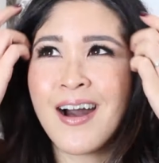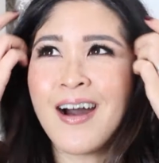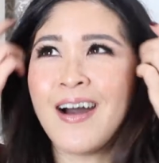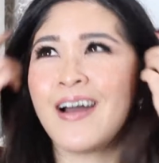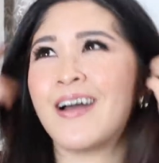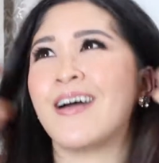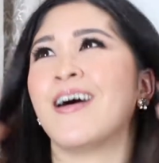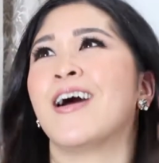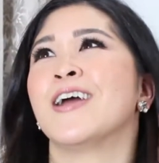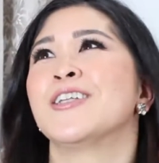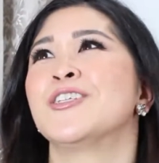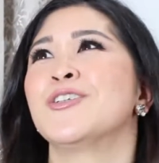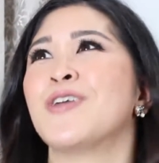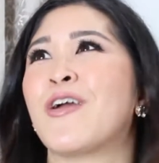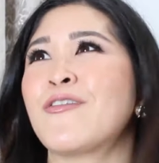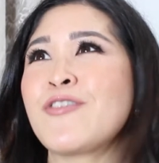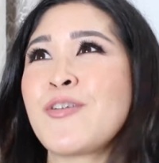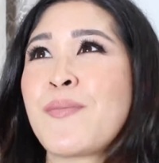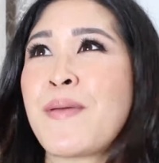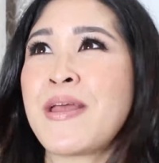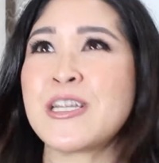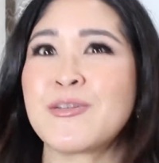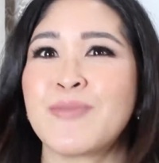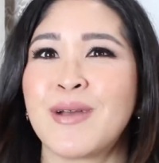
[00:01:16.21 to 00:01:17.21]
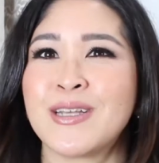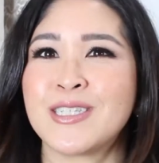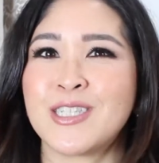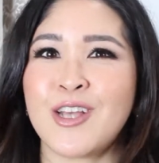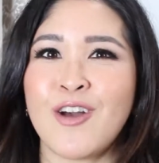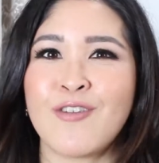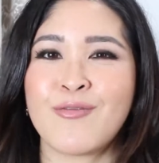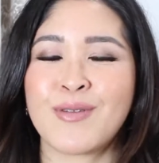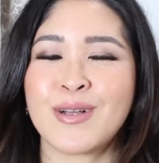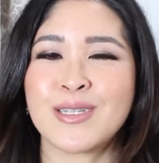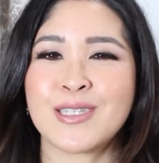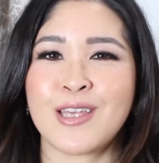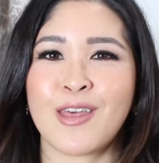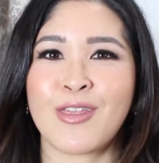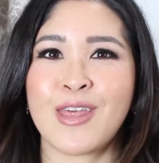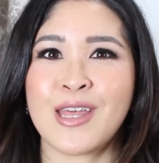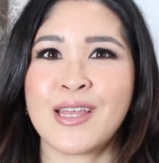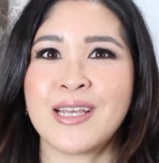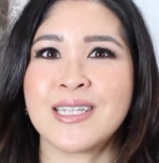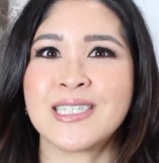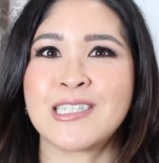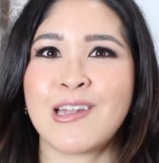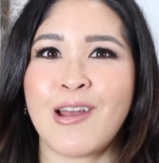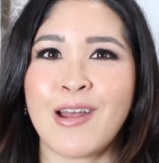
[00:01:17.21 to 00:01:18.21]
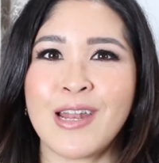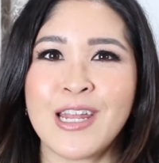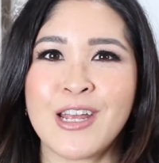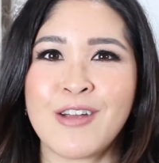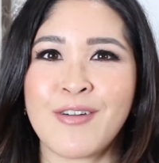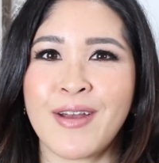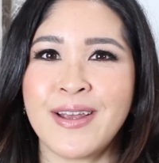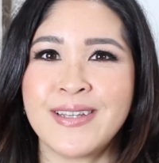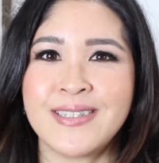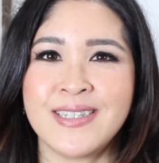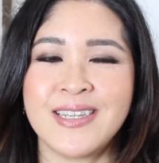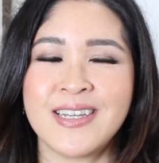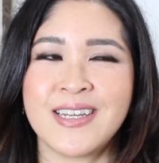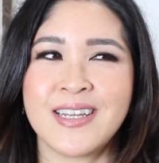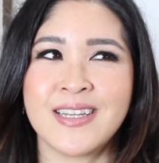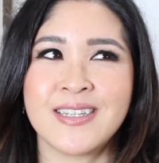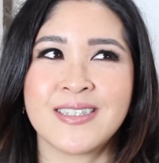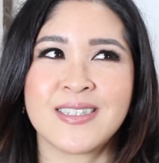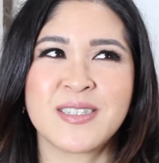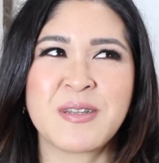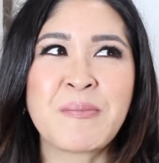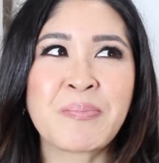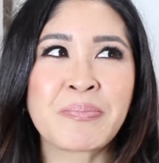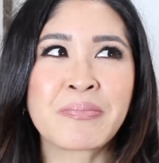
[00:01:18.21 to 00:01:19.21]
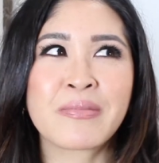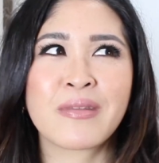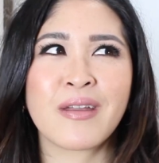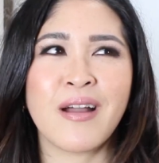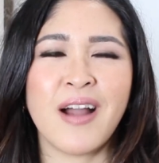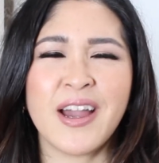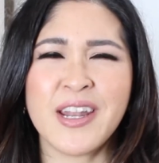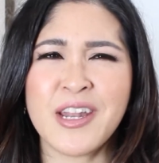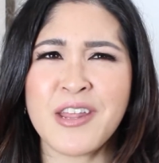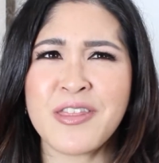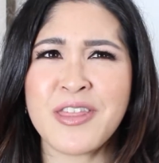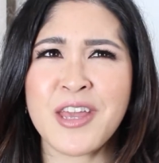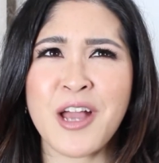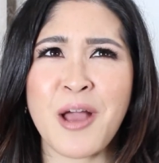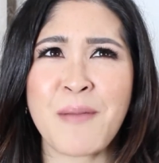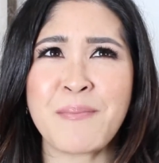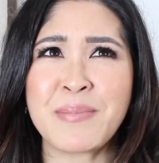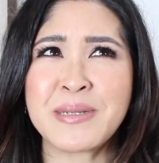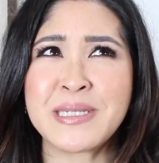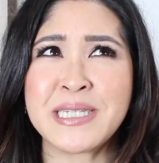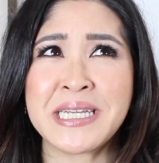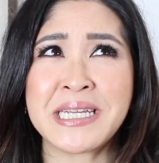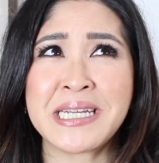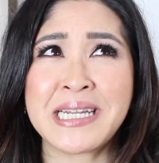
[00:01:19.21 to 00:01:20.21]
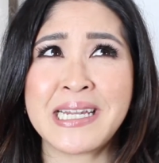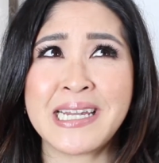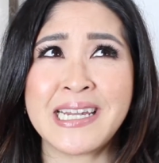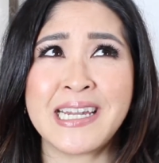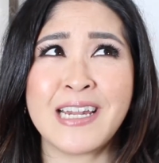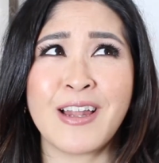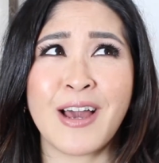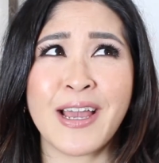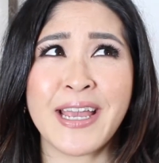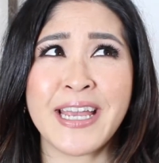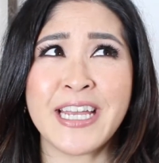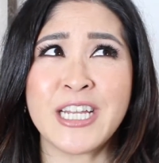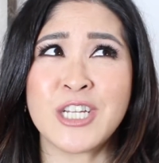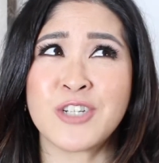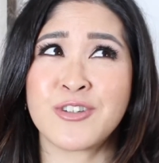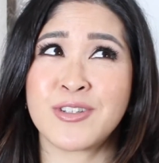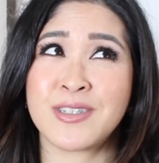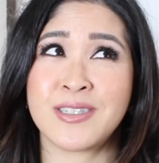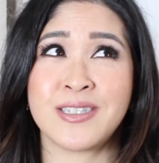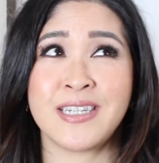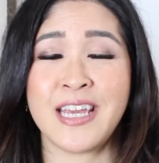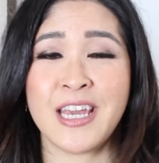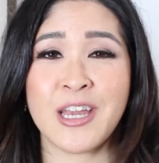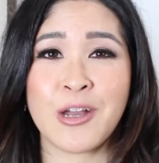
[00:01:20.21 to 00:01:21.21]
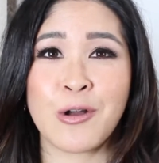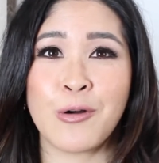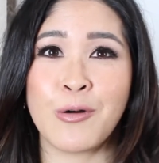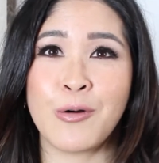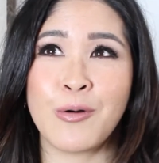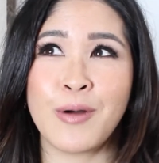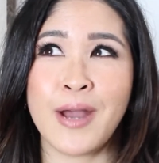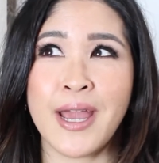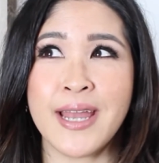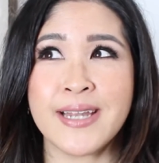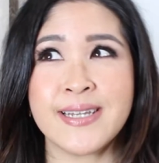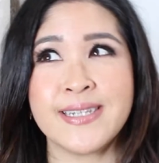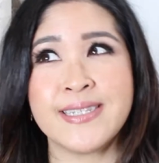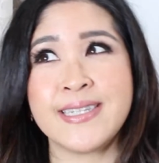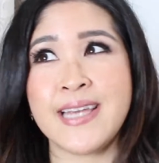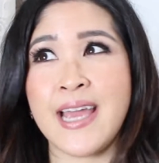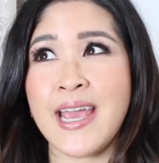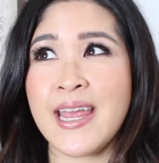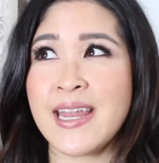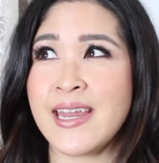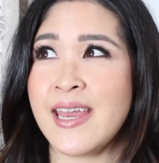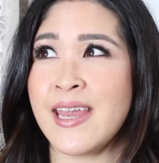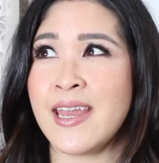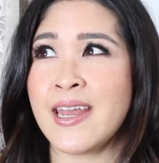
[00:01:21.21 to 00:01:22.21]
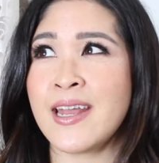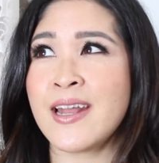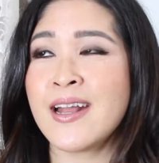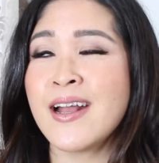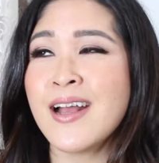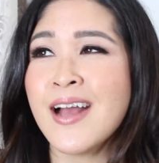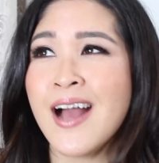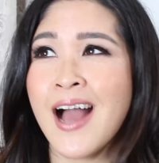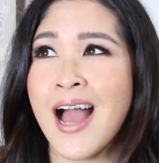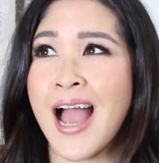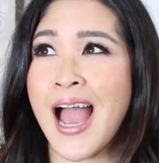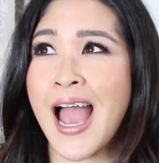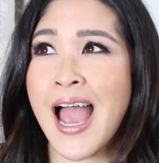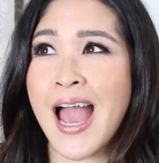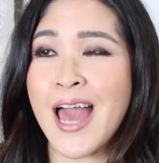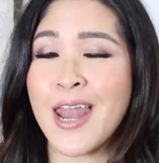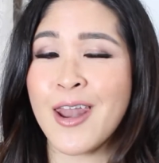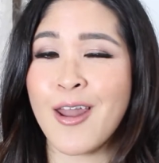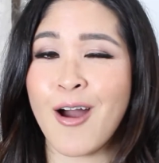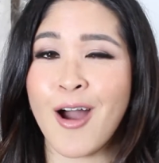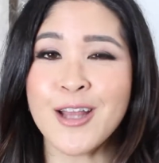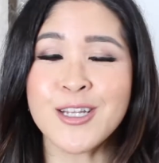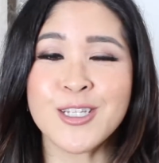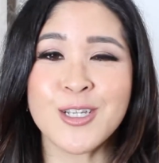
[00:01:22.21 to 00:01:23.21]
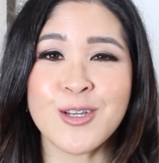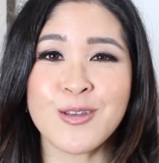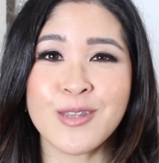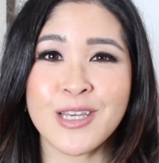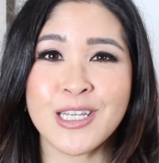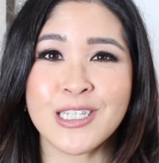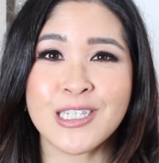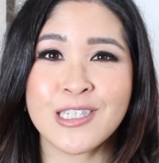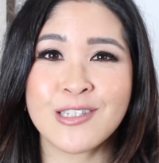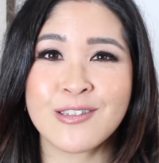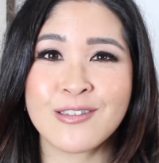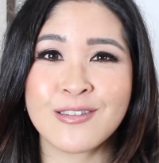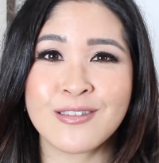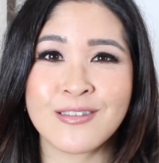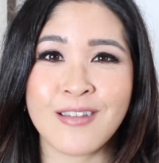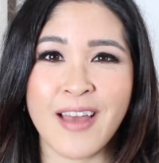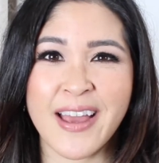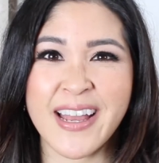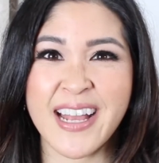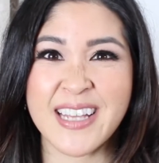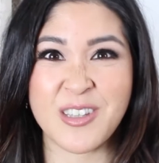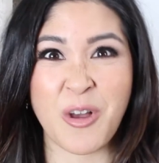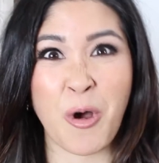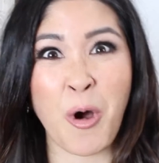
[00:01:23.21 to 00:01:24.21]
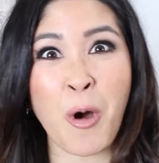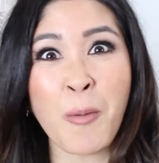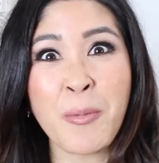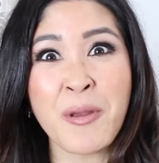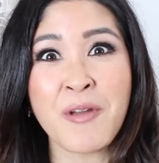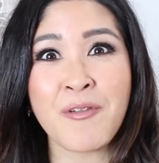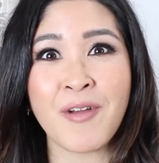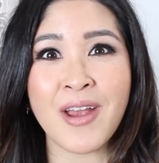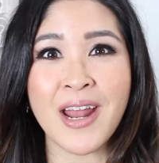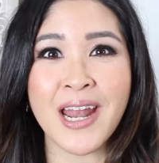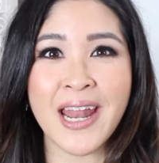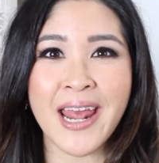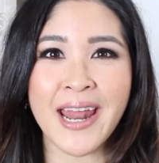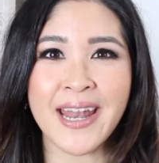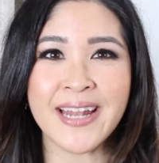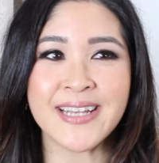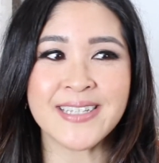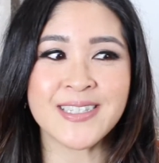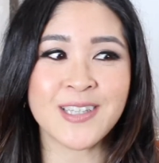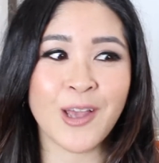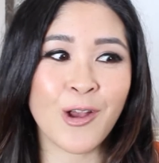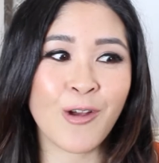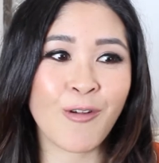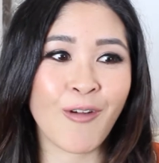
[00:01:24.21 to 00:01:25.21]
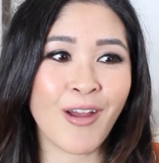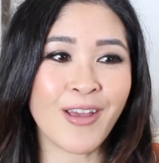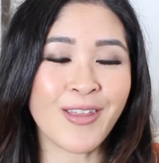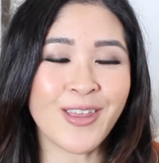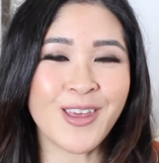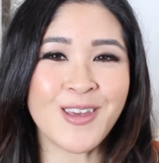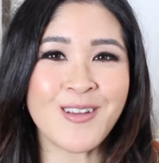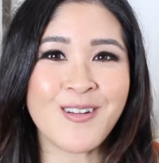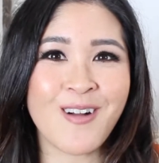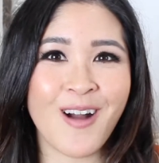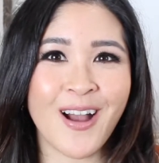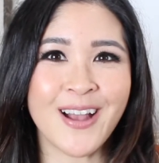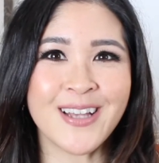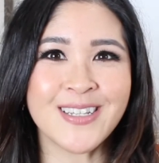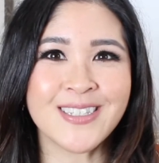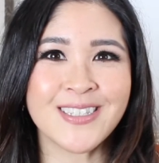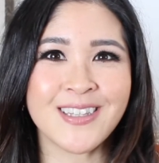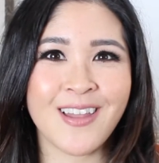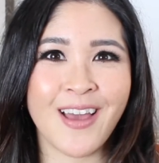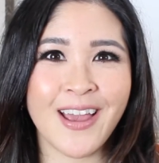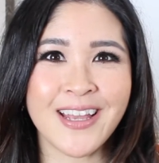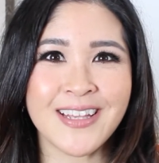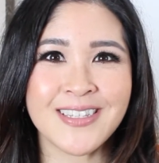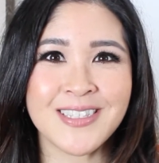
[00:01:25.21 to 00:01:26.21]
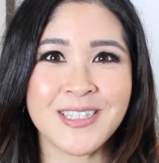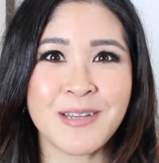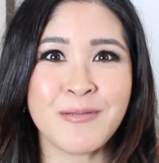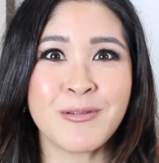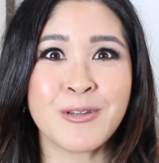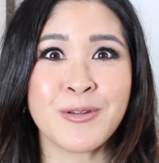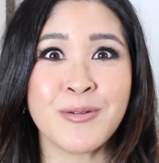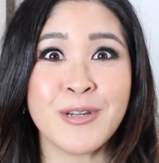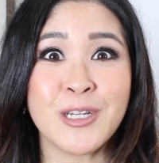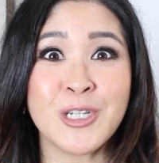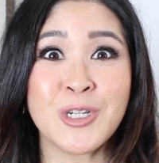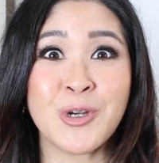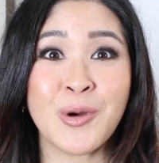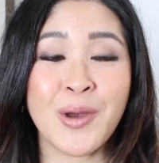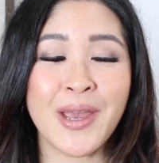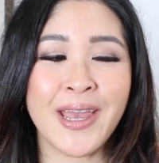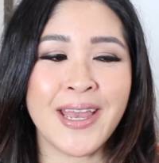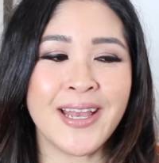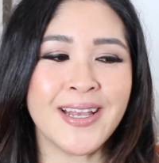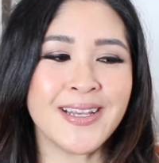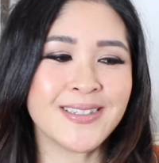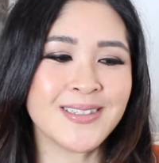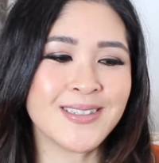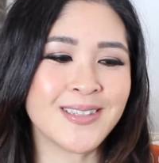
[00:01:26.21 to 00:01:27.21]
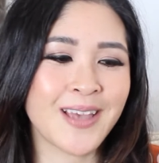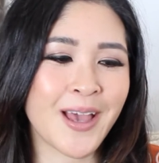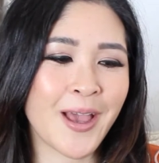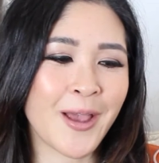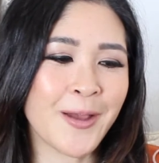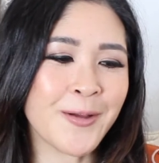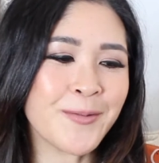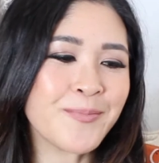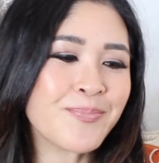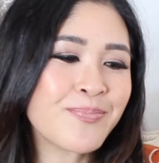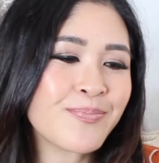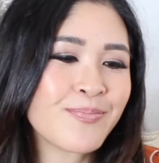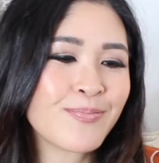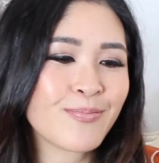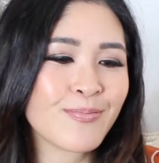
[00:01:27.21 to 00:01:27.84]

I do have to pinch myself because I think that's slightly crazy because I don't think I'm particularly like interesting or entertaining and I do this like as a hobby really and it's so great that you guys like seem to enjoy it so